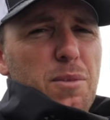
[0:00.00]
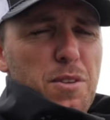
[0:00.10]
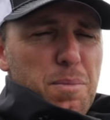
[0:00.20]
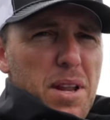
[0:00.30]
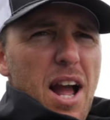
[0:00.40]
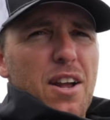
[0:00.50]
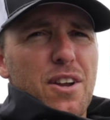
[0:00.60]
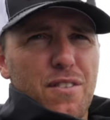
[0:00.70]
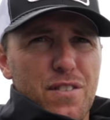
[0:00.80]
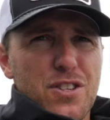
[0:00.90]
and we've been out
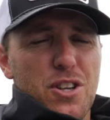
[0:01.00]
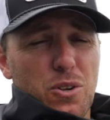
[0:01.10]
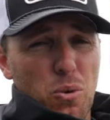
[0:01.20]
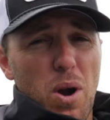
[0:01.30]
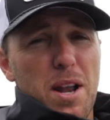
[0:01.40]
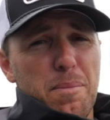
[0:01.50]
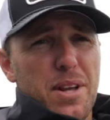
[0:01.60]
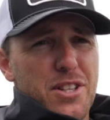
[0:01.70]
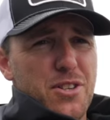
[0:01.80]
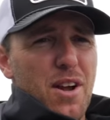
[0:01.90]
here fishing quite a
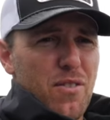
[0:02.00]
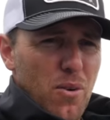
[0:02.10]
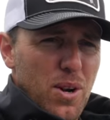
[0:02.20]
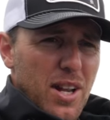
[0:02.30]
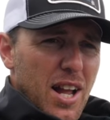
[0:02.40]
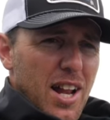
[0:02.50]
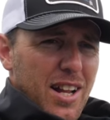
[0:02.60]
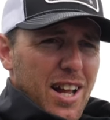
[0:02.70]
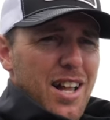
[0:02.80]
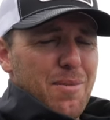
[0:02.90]
bit, so I've already kind
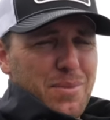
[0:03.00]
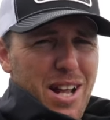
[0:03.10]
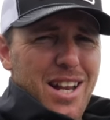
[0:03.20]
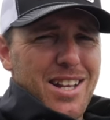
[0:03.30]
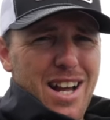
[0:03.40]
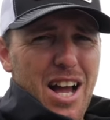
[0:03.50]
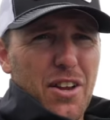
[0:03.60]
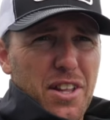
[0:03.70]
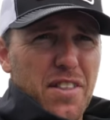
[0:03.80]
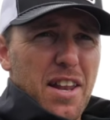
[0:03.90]
of got them kind of
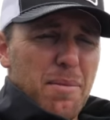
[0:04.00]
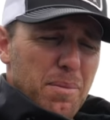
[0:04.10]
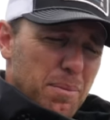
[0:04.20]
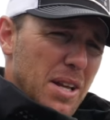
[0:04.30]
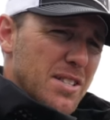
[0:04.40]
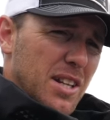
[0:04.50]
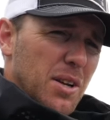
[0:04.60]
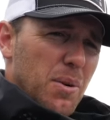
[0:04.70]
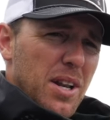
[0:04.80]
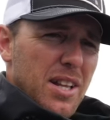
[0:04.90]
dialed in that
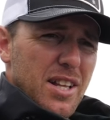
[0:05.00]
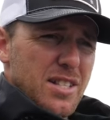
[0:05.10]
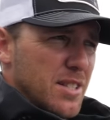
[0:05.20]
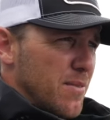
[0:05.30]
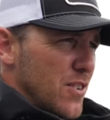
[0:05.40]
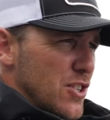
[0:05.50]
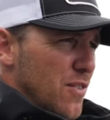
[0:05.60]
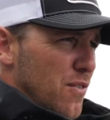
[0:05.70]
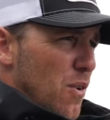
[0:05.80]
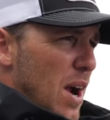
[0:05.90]
basically what it is I'm
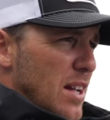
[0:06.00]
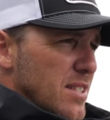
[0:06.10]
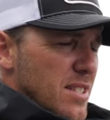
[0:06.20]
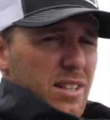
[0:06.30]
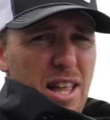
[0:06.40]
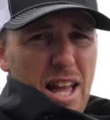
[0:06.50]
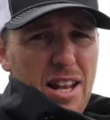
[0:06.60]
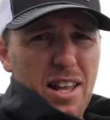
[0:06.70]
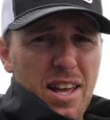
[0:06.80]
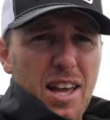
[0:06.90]
fishing 4 ounces of lead